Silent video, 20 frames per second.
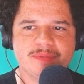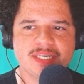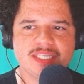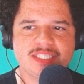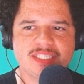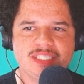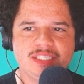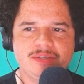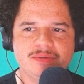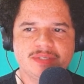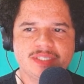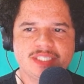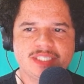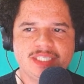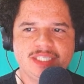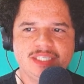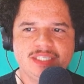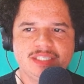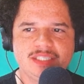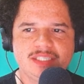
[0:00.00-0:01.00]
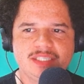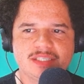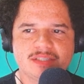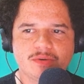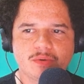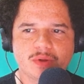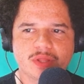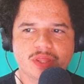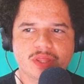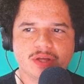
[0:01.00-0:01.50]
my secret deeds
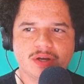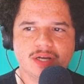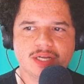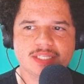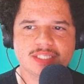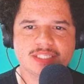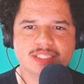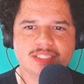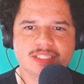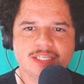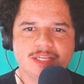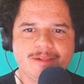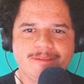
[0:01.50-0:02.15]
or thoughts.